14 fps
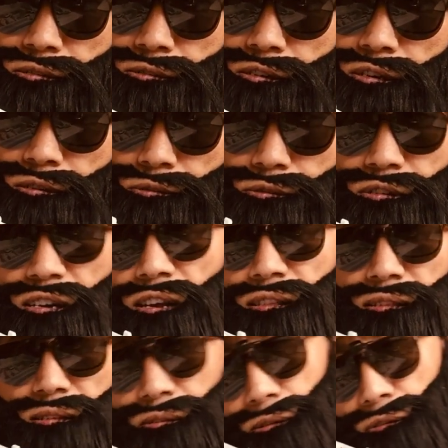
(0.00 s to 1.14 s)
Okay, you
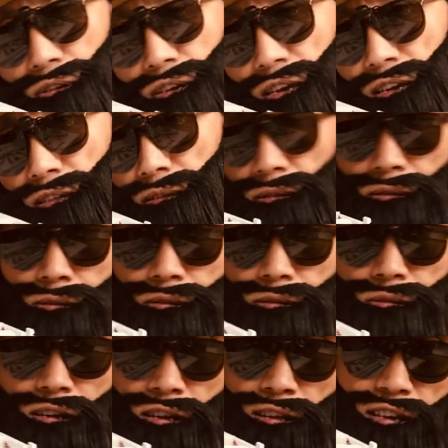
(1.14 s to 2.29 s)
can look at,
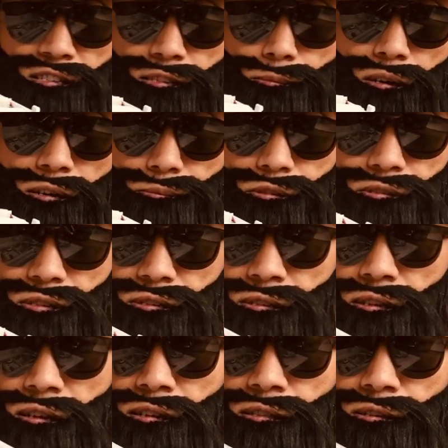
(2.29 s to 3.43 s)
get estimate position,
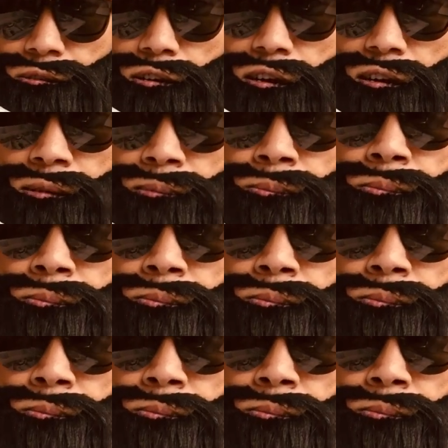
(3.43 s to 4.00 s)
and then you can